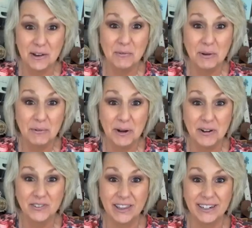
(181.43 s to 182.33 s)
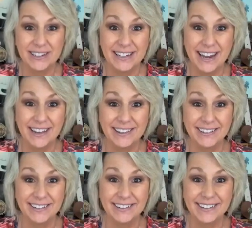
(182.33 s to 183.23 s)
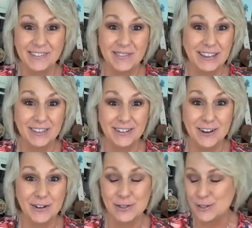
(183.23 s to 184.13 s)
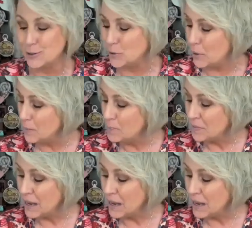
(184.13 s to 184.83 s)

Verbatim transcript: in town, we went over there together and went through the whole store